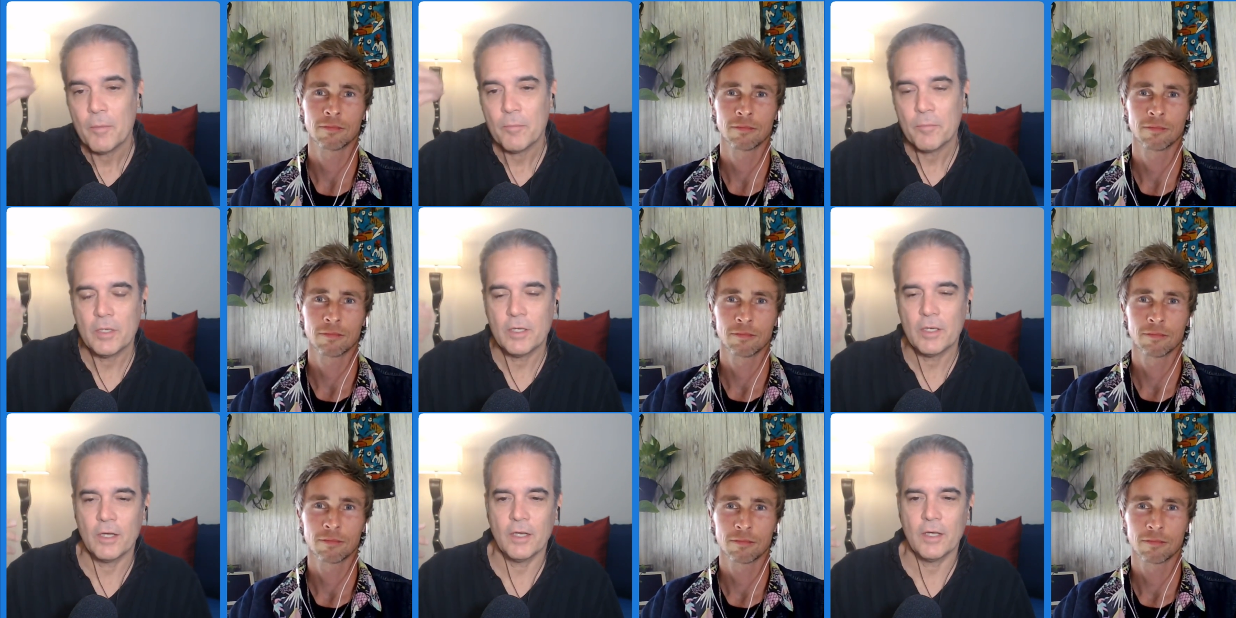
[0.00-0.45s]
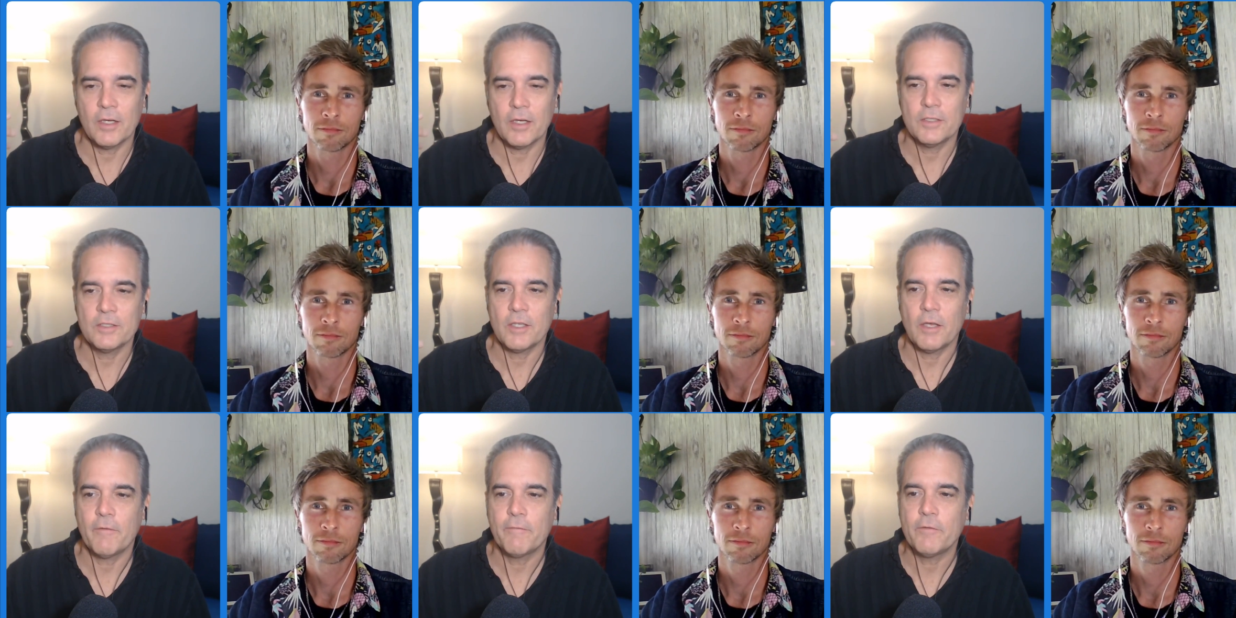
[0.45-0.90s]

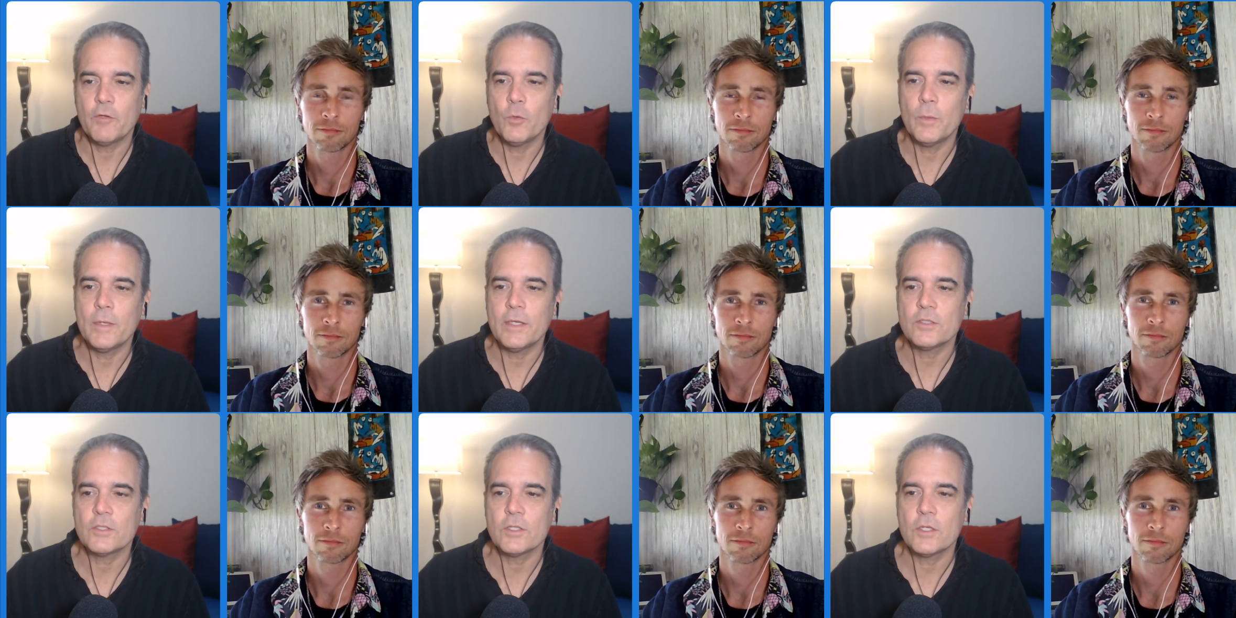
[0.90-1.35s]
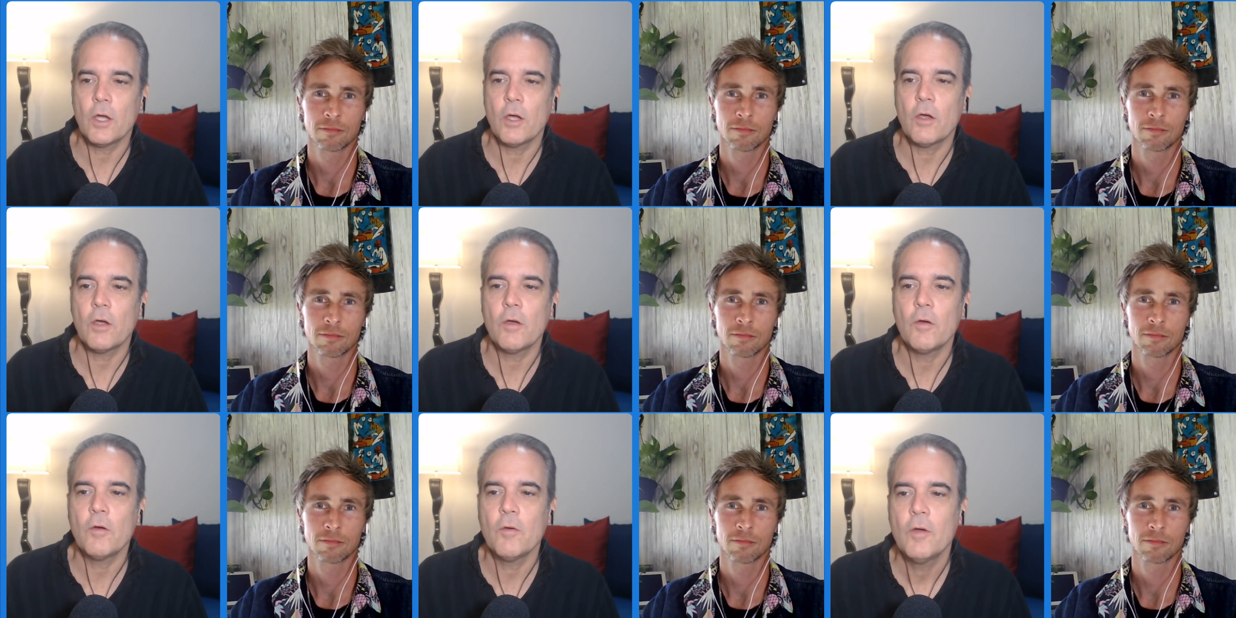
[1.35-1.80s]
Speaker 1: because a few weeks
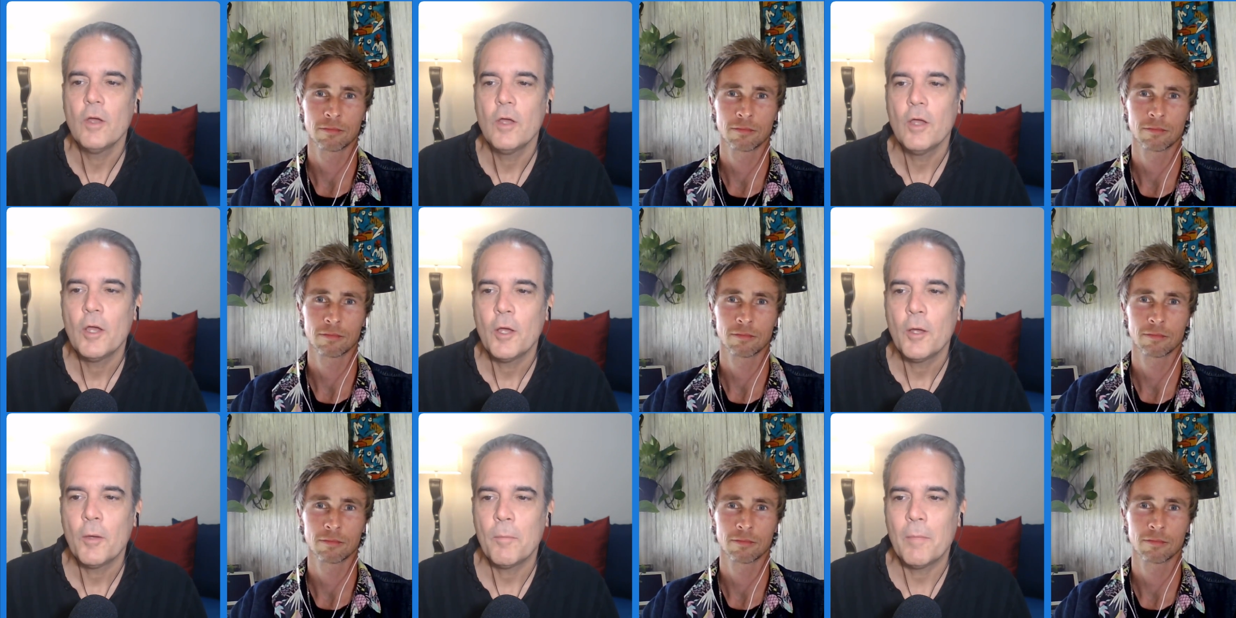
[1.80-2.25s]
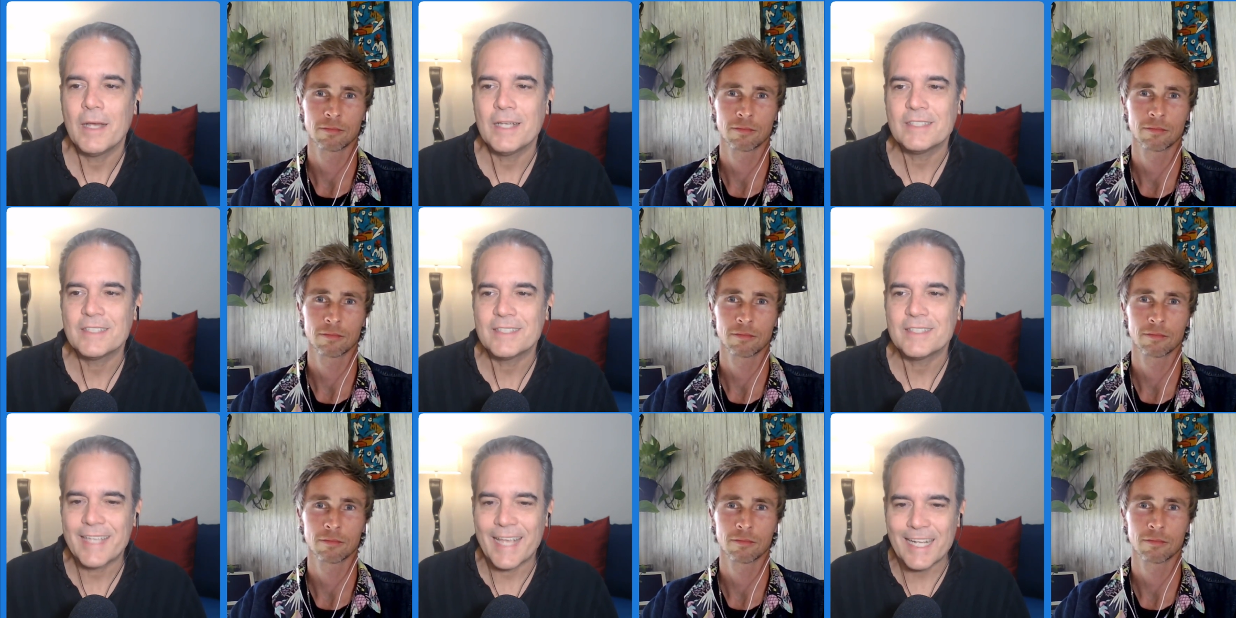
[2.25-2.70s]
ago my
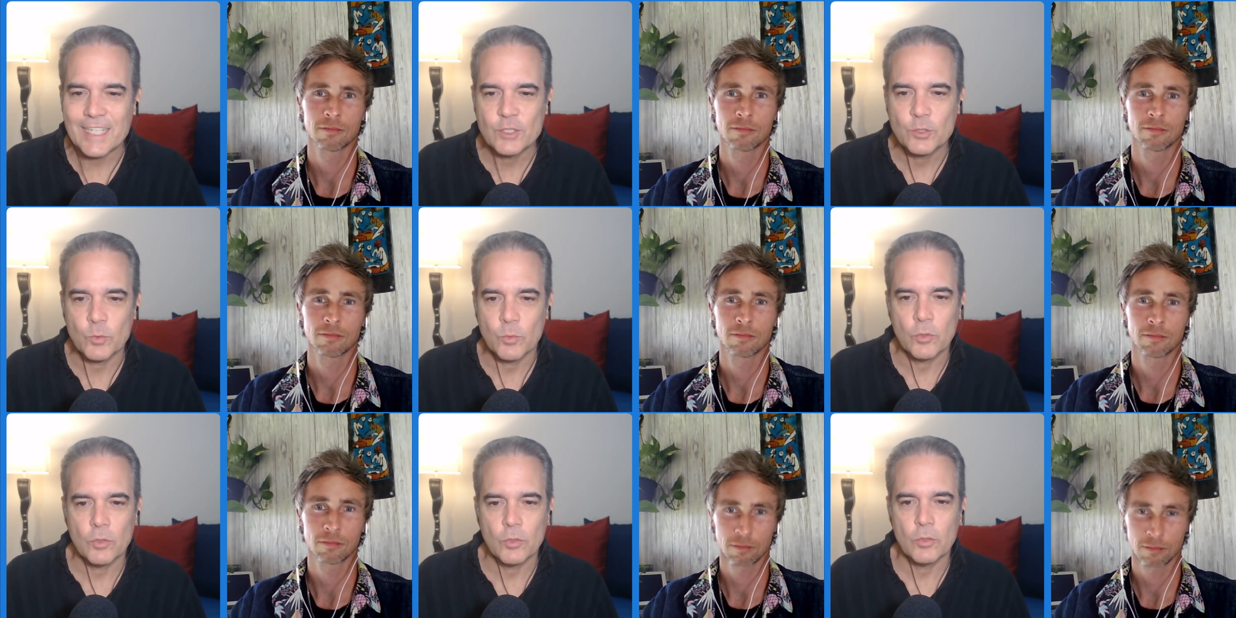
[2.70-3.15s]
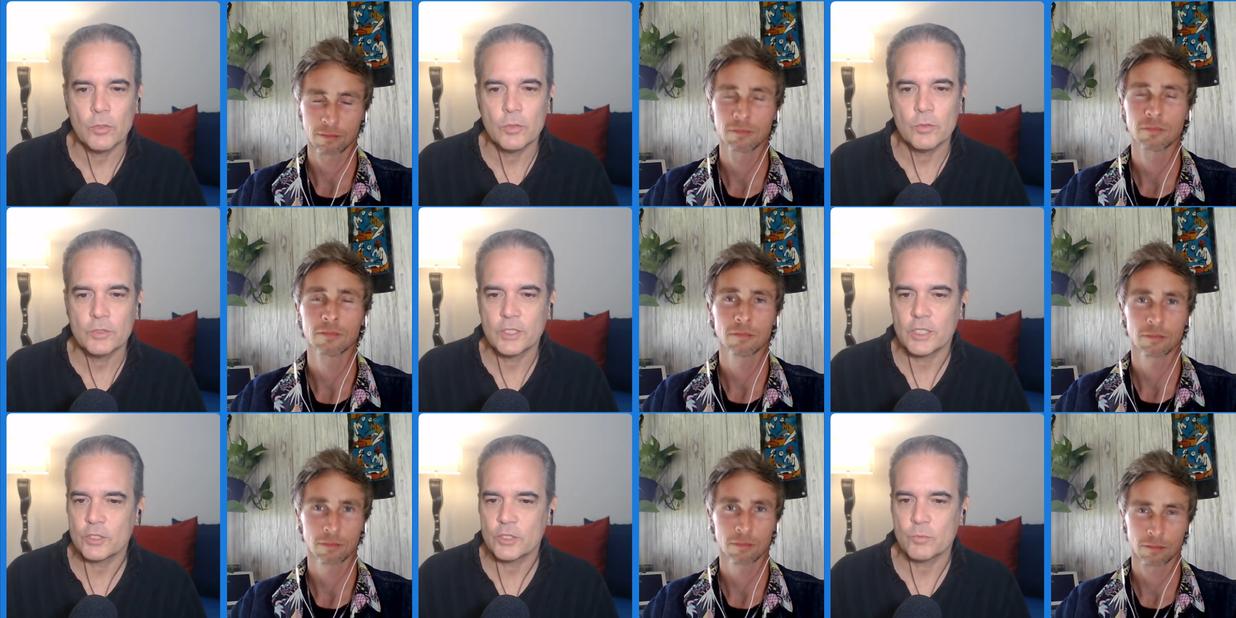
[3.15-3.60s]

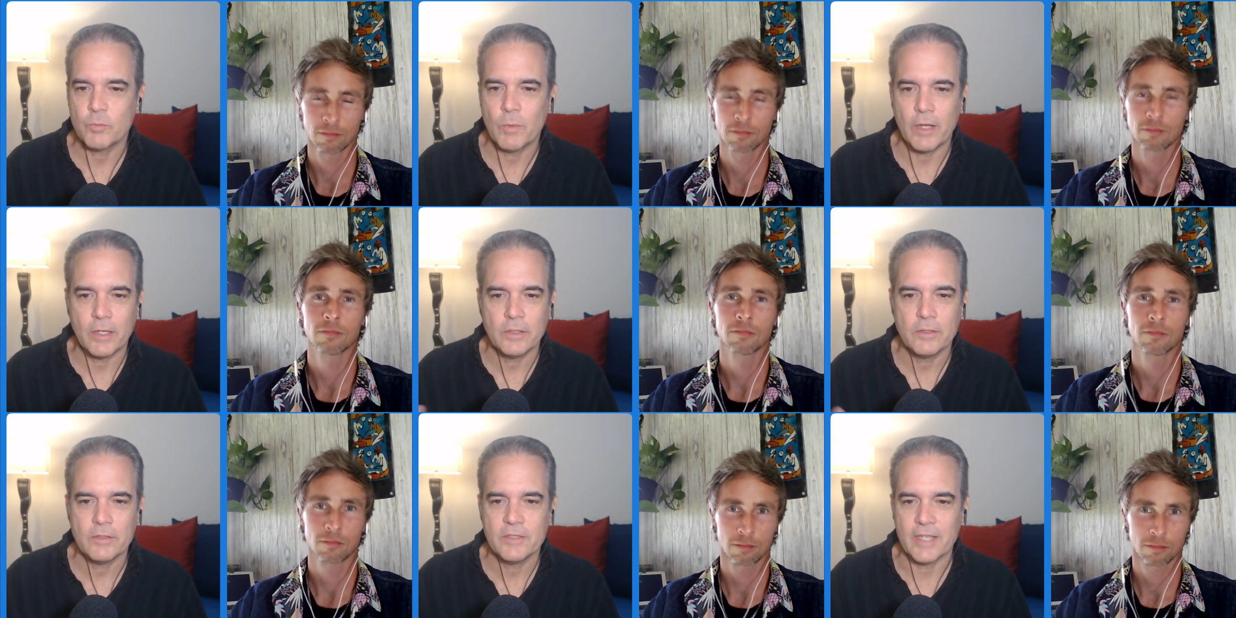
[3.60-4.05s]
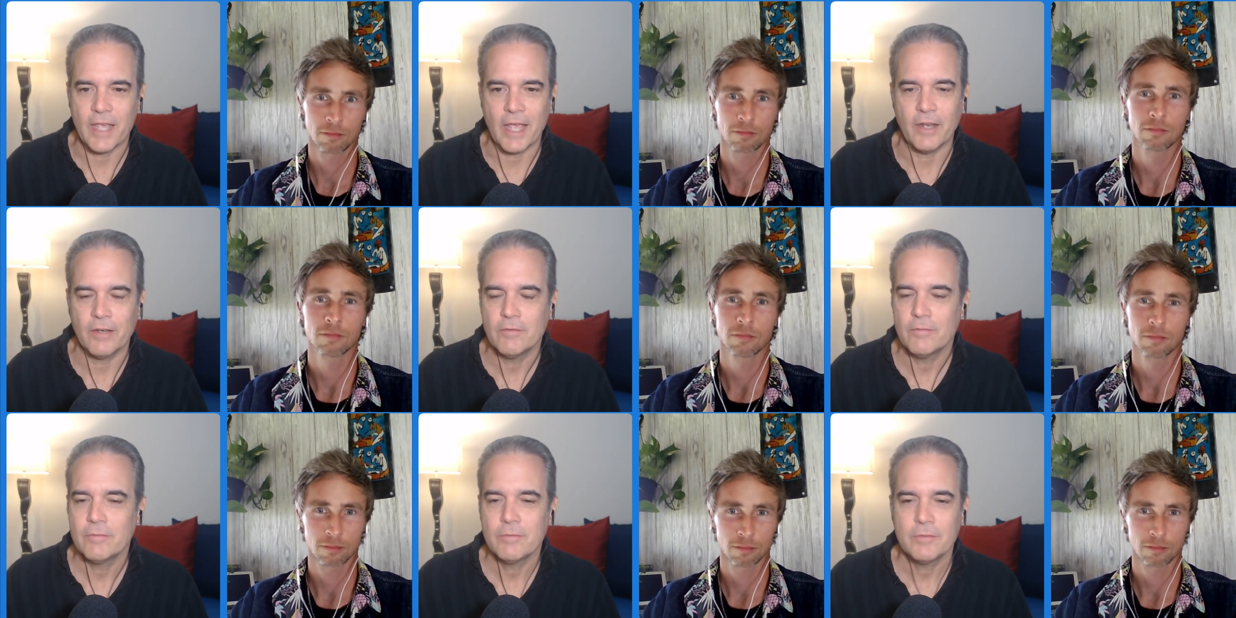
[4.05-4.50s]
schedule just went
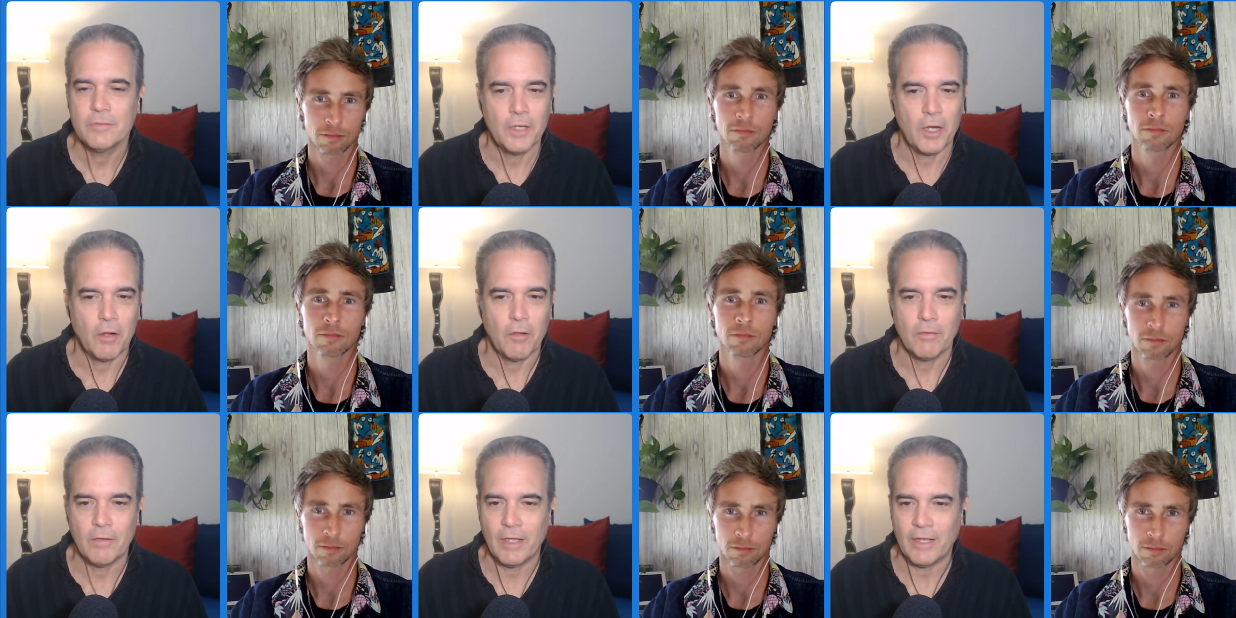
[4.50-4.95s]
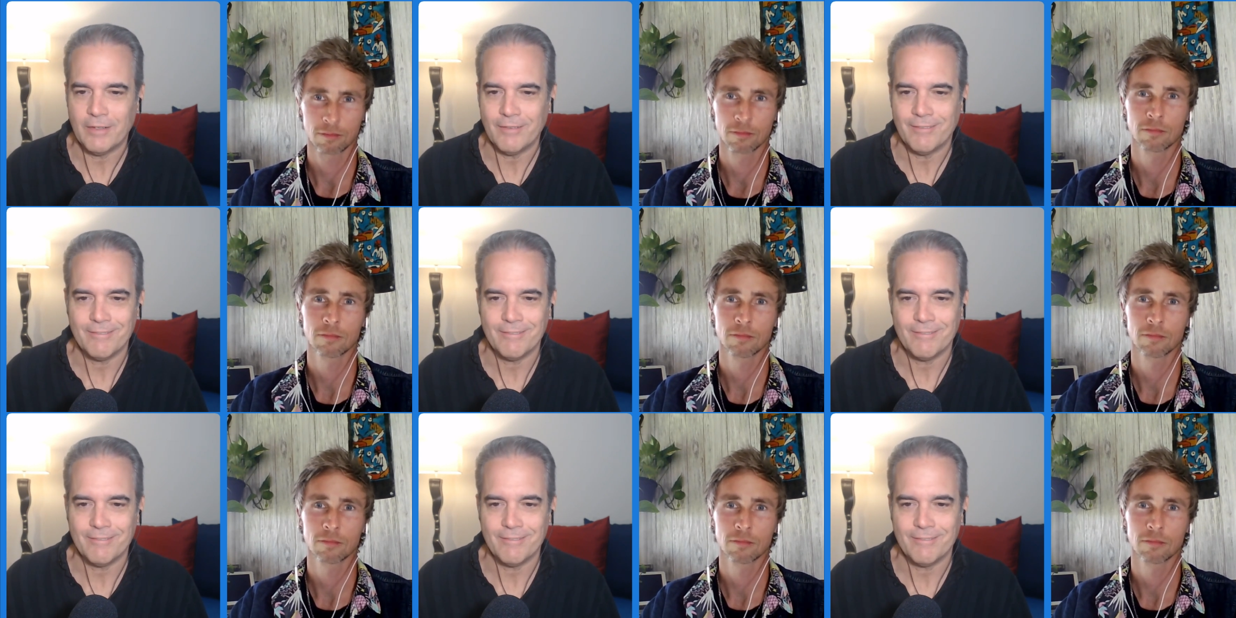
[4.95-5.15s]
dead. You know, like